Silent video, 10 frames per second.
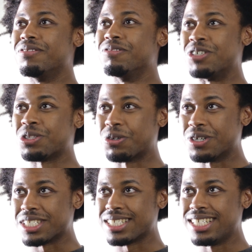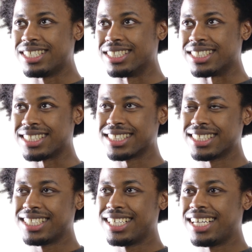restoring sneakers
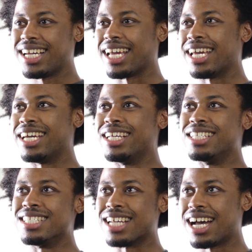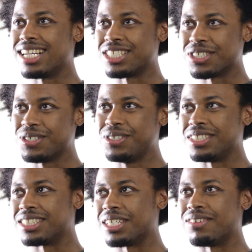and designing shoes
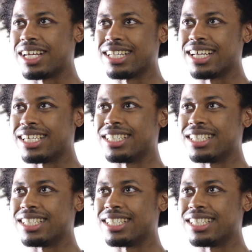and stuff like that.